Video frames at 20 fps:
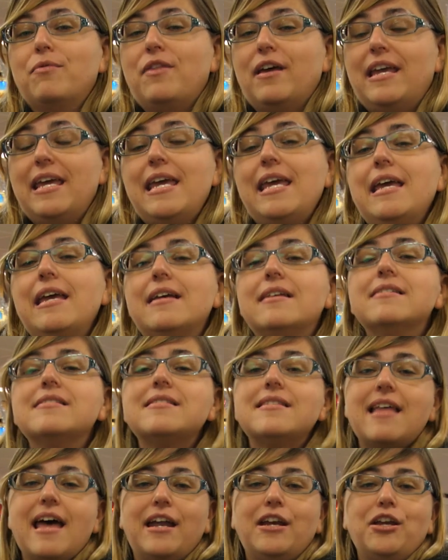the
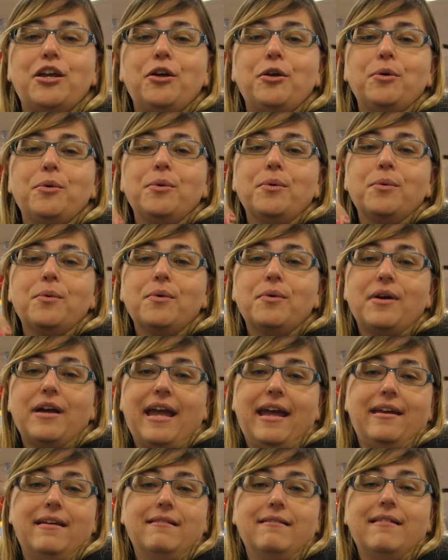keys, then you
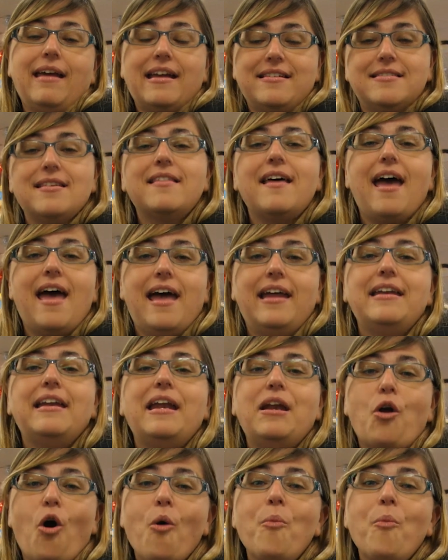can get to the end and